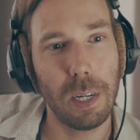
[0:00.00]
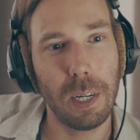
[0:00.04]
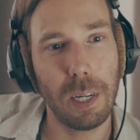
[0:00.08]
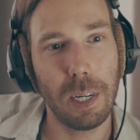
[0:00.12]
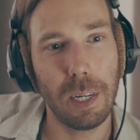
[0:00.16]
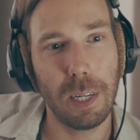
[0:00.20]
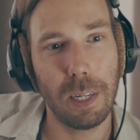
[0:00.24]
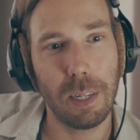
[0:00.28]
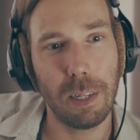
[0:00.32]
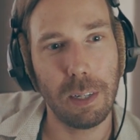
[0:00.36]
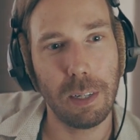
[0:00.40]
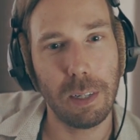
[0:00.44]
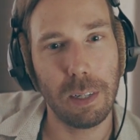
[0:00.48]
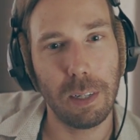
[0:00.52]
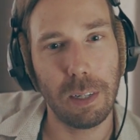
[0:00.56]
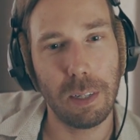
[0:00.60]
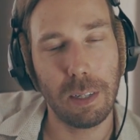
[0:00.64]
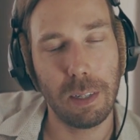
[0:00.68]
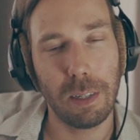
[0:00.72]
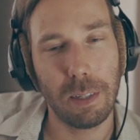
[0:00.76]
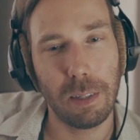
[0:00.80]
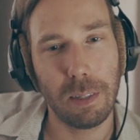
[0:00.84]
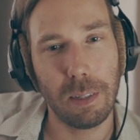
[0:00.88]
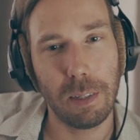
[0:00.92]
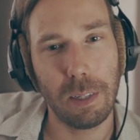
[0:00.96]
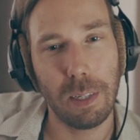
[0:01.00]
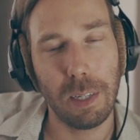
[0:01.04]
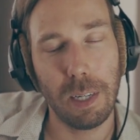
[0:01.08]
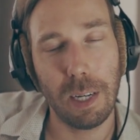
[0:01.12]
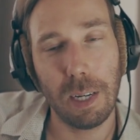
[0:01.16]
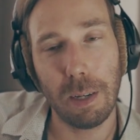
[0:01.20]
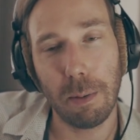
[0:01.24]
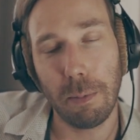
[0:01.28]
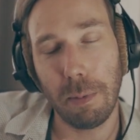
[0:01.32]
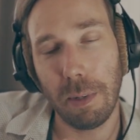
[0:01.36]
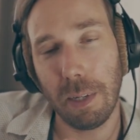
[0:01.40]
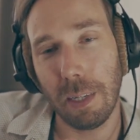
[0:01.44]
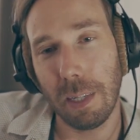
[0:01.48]
And
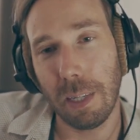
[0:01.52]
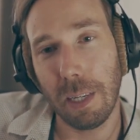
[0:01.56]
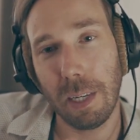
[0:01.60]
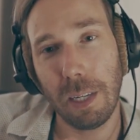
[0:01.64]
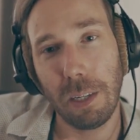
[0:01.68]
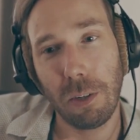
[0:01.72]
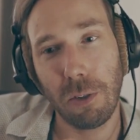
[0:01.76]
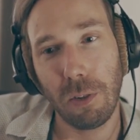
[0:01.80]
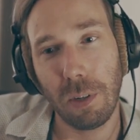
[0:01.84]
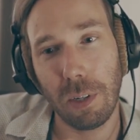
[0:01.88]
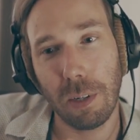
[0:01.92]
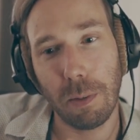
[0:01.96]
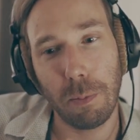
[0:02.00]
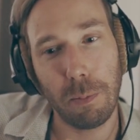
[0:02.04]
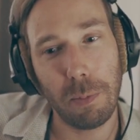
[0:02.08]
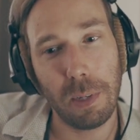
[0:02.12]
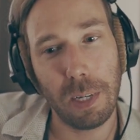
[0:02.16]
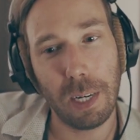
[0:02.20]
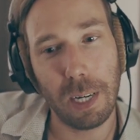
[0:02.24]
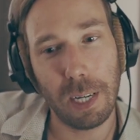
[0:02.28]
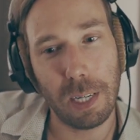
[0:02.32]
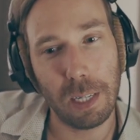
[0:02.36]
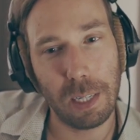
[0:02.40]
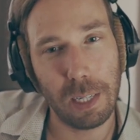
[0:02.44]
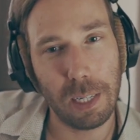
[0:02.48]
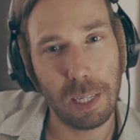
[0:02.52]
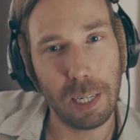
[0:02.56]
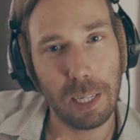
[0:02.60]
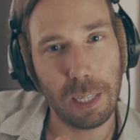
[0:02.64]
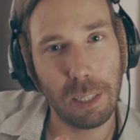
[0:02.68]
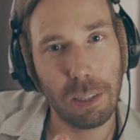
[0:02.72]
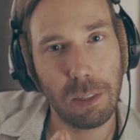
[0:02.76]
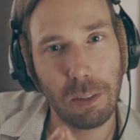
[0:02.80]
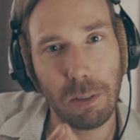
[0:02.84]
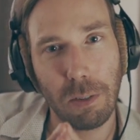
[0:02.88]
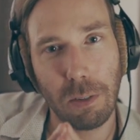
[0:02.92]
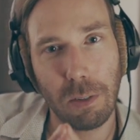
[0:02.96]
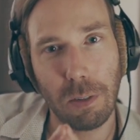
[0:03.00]
yeah, I mean, they treated me like
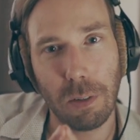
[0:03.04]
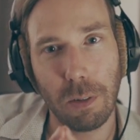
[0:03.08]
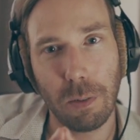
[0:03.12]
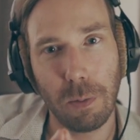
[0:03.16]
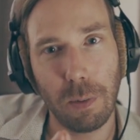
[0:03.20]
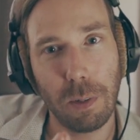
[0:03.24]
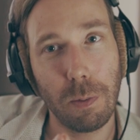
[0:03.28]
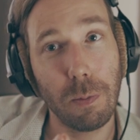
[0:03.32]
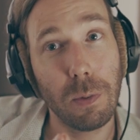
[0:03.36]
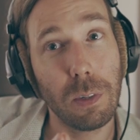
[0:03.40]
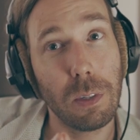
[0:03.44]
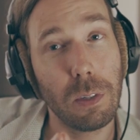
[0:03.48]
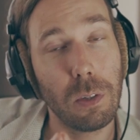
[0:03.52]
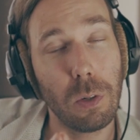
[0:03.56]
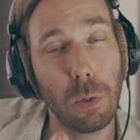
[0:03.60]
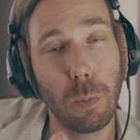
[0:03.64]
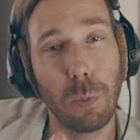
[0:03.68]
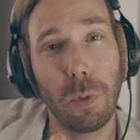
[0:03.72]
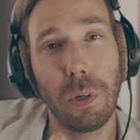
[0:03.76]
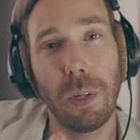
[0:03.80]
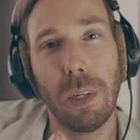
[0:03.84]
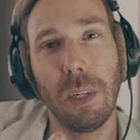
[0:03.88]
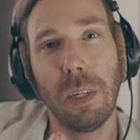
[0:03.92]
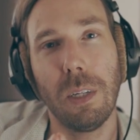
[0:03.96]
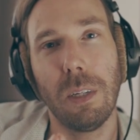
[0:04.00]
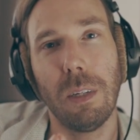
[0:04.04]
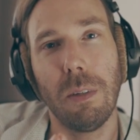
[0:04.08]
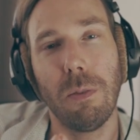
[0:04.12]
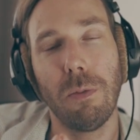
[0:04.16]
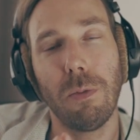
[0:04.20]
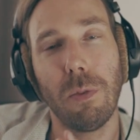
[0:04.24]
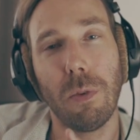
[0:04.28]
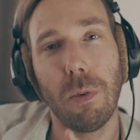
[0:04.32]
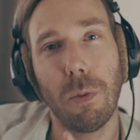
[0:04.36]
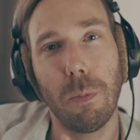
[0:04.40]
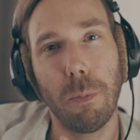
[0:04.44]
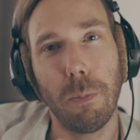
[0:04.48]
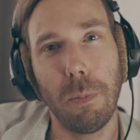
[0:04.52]
guests, so it was super easy
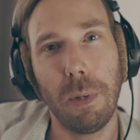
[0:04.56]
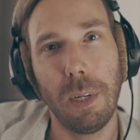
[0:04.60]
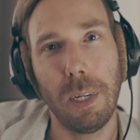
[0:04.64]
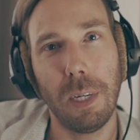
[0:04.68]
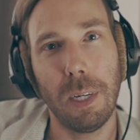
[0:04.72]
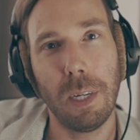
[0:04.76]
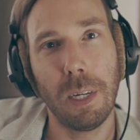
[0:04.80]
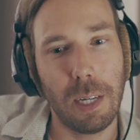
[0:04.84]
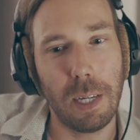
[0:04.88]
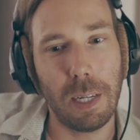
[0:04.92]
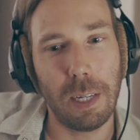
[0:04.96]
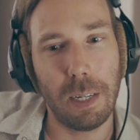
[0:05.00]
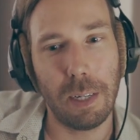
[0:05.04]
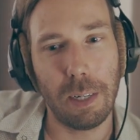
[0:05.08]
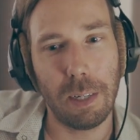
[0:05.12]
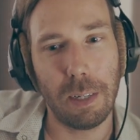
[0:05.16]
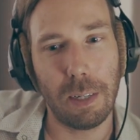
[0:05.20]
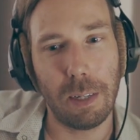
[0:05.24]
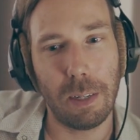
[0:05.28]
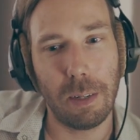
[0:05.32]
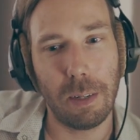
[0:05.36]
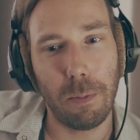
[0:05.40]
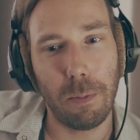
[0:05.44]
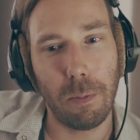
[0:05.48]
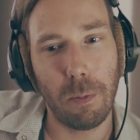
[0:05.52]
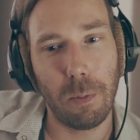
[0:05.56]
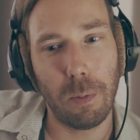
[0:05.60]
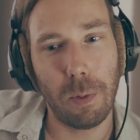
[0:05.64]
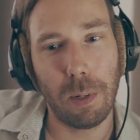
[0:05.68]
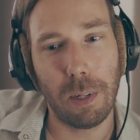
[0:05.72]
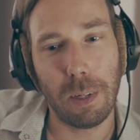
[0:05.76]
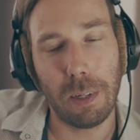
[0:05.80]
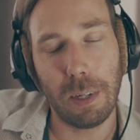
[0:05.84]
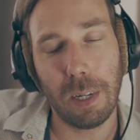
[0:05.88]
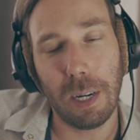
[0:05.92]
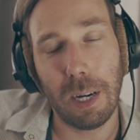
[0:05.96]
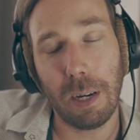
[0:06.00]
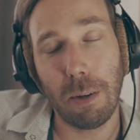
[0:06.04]
for me. And
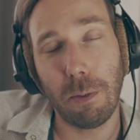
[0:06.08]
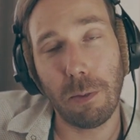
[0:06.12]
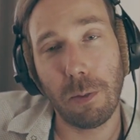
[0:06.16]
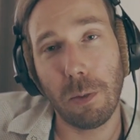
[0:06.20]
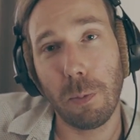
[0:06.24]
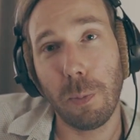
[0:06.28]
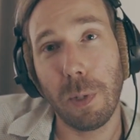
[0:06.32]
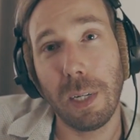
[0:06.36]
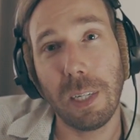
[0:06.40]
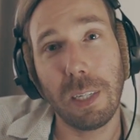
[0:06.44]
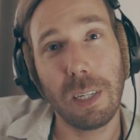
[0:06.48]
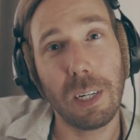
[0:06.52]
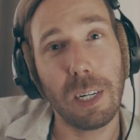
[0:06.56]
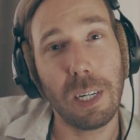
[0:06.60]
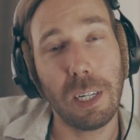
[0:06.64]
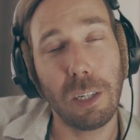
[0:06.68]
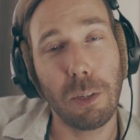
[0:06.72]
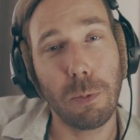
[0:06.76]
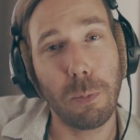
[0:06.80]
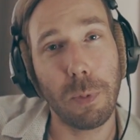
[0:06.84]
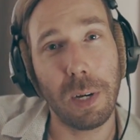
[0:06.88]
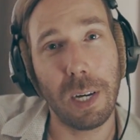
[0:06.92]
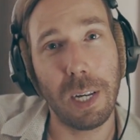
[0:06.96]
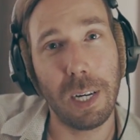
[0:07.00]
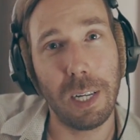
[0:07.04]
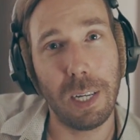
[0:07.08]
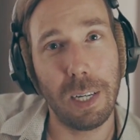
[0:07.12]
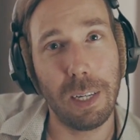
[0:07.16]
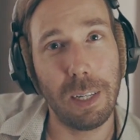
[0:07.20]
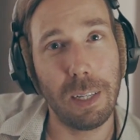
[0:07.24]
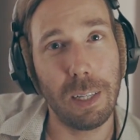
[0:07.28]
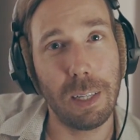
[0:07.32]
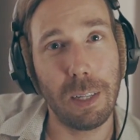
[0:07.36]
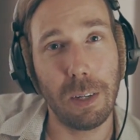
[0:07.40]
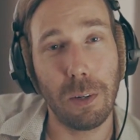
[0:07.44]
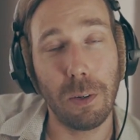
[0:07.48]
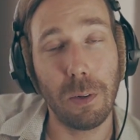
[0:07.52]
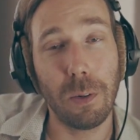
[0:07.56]
well, I was basically
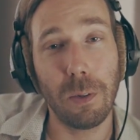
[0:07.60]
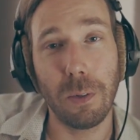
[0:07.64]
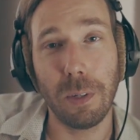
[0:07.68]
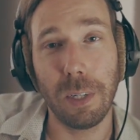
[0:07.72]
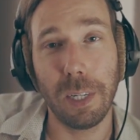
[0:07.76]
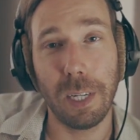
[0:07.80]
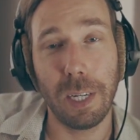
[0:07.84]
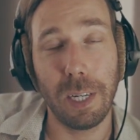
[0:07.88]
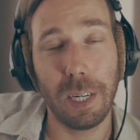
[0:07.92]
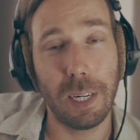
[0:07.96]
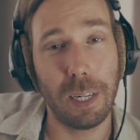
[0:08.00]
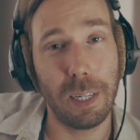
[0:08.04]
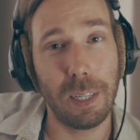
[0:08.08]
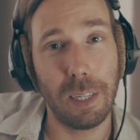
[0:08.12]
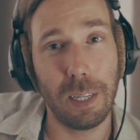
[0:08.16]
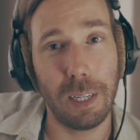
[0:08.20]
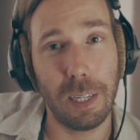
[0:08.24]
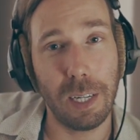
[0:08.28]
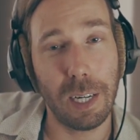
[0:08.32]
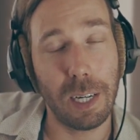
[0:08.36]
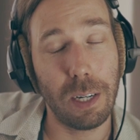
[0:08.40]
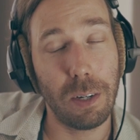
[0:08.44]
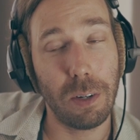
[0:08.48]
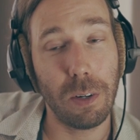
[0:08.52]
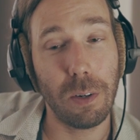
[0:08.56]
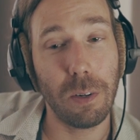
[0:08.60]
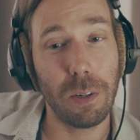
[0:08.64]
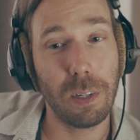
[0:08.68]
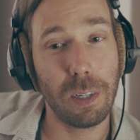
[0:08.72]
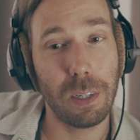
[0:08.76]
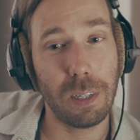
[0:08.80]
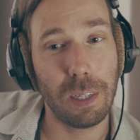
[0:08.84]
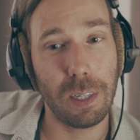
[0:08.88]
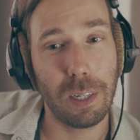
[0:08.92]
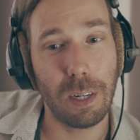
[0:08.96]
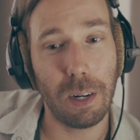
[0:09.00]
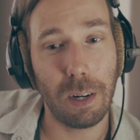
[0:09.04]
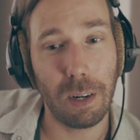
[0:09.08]
smiling the whole day, I think. I
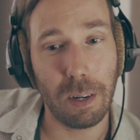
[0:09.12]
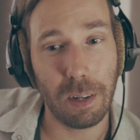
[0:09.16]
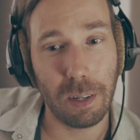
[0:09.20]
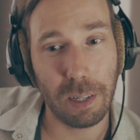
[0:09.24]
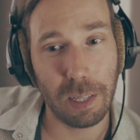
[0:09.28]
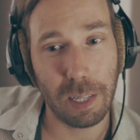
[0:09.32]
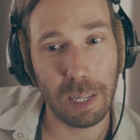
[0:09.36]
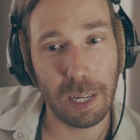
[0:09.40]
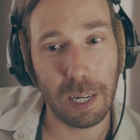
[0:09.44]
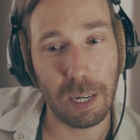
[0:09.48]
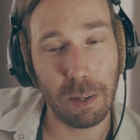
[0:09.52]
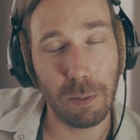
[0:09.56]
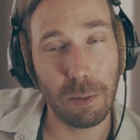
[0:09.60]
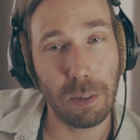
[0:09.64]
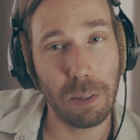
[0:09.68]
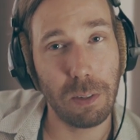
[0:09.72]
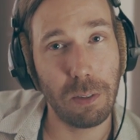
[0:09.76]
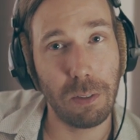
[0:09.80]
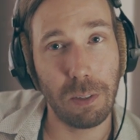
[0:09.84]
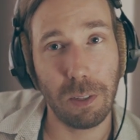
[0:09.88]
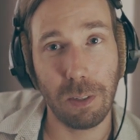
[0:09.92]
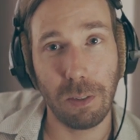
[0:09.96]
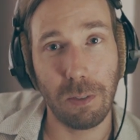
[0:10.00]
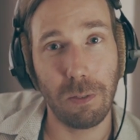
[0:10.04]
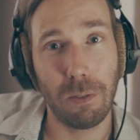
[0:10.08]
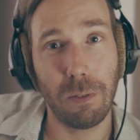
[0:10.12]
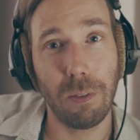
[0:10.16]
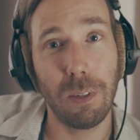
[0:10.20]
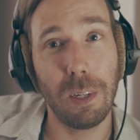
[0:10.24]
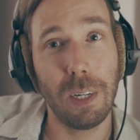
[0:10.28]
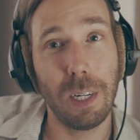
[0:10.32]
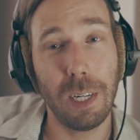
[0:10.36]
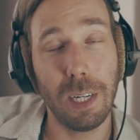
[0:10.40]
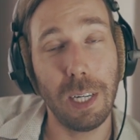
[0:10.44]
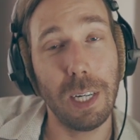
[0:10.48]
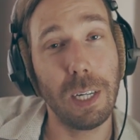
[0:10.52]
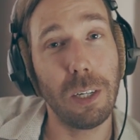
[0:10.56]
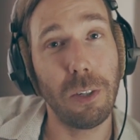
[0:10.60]
noticed it a lot that I was just
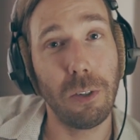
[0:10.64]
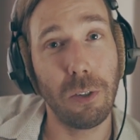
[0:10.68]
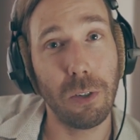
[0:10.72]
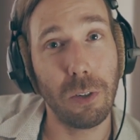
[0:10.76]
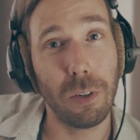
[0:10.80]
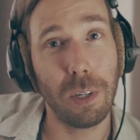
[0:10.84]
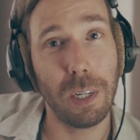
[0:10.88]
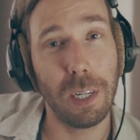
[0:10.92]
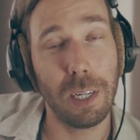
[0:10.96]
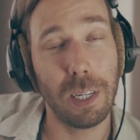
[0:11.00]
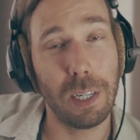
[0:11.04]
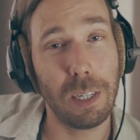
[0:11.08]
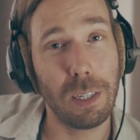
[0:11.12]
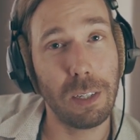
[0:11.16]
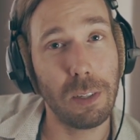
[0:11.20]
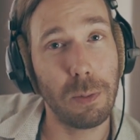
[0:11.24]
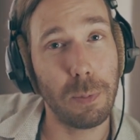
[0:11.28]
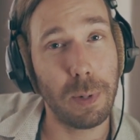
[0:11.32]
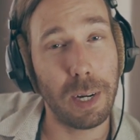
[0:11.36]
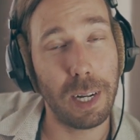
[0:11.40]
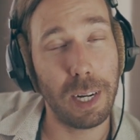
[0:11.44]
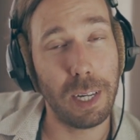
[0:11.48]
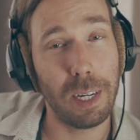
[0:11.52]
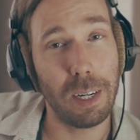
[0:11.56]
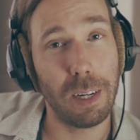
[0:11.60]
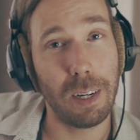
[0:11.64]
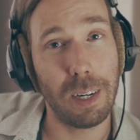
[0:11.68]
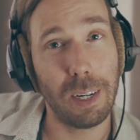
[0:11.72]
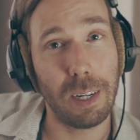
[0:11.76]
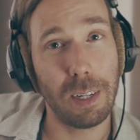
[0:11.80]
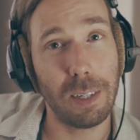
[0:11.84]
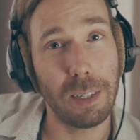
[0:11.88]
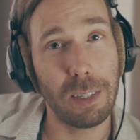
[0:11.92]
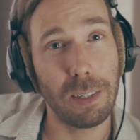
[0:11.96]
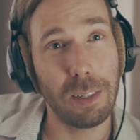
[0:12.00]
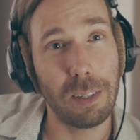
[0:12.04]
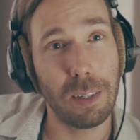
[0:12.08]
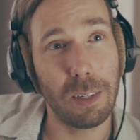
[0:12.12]
really enjoying it, smiling a
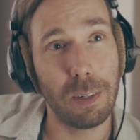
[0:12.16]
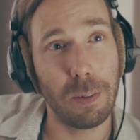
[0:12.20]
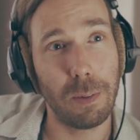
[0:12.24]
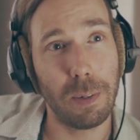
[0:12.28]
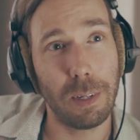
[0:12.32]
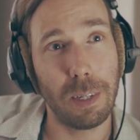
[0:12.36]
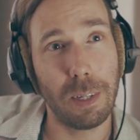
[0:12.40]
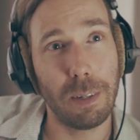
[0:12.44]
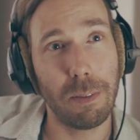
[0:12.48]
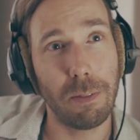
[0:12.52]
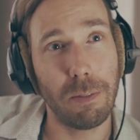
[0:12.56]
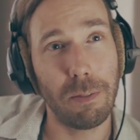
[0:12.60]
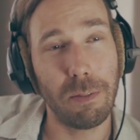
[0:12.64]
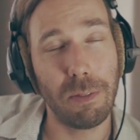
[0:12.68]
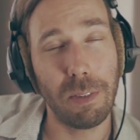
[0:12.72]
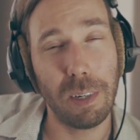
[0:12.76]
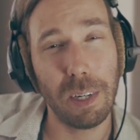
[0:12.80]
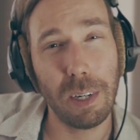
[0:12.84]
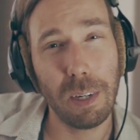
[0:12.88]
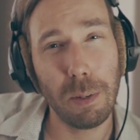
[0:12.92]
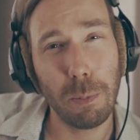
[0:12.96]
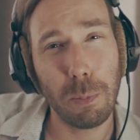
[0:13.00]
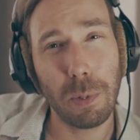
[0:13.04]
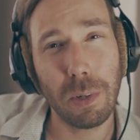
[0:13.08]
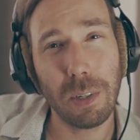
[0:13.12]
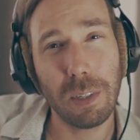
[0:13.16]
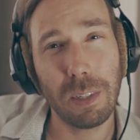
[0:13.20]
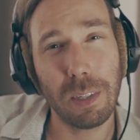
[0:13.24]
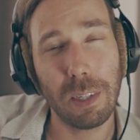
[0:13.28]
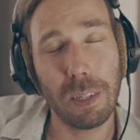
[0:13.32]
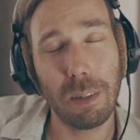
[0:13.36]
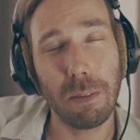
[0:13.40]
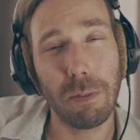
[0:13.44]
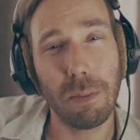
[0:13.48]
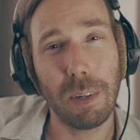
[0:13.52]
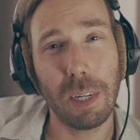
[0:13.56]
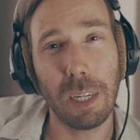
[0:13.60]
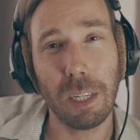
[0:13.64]
lot. So very
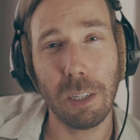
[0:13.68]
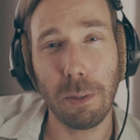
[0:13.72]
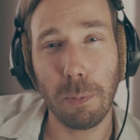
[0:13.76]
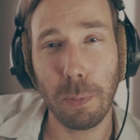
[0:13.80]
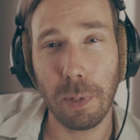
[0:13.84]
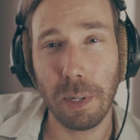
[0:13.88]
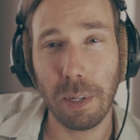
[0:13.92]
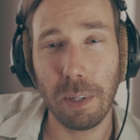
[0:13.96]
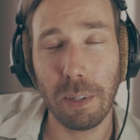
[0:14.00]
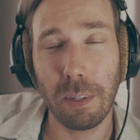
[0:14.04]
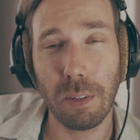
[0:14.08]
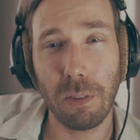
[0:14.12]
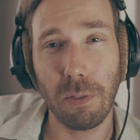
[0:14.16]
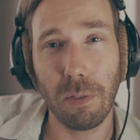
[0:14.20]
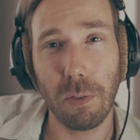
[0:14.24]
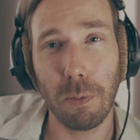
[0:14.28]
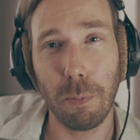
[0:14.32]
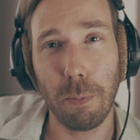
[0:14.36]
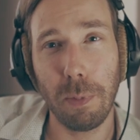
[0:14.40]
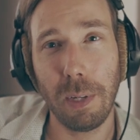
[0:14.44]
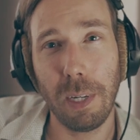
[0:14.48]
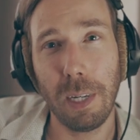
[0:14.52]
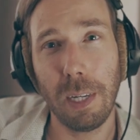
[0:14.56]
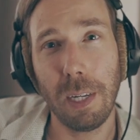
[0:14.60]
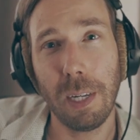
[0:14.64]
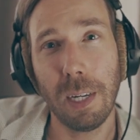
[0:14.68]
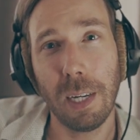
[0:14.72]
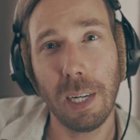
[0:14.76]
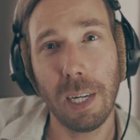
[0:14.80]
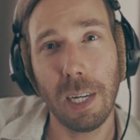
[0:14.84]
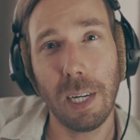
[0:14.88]
positive experience for me.